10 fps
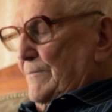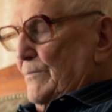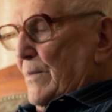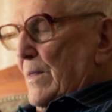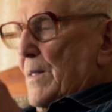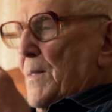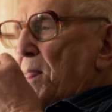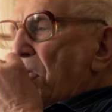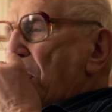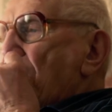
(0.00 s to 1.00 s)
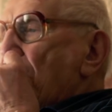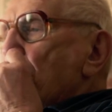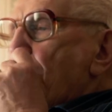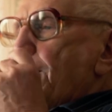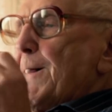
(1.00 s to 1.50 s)
For example, this would
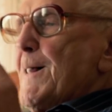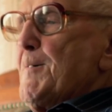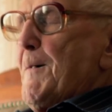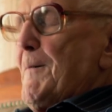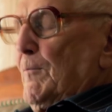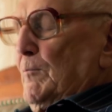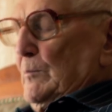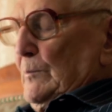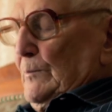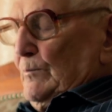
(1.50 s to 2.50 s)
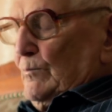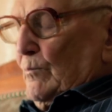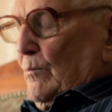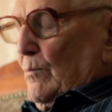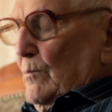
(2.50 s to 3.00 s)
be people with diabetes,
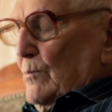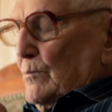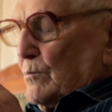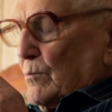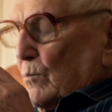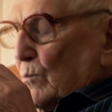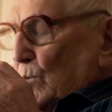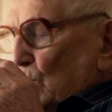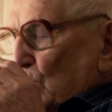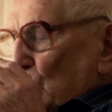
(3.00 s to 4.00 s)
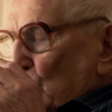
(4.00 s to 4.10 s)
chronic kidney disease,